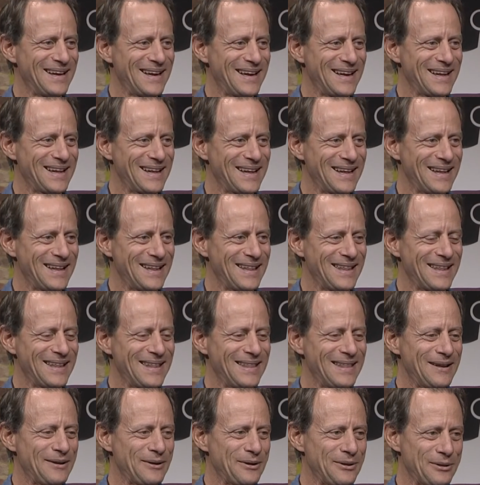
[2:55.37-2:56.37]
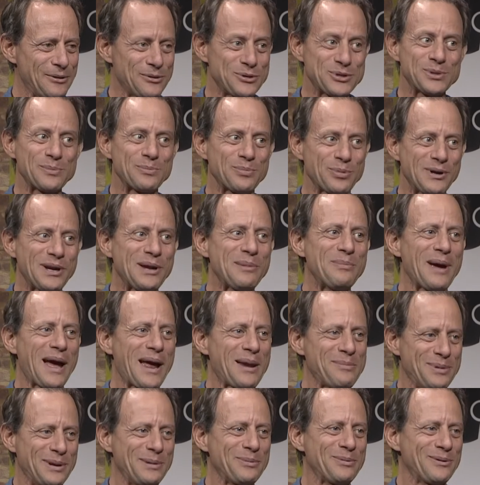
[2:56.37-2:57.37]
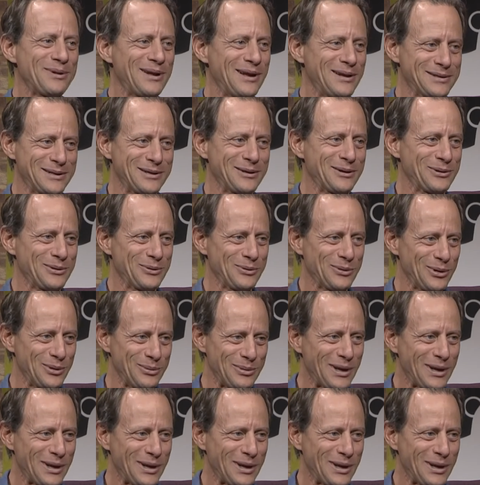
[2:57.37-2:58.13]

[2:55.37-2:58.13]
I there there's some pretty bad people out there in the world,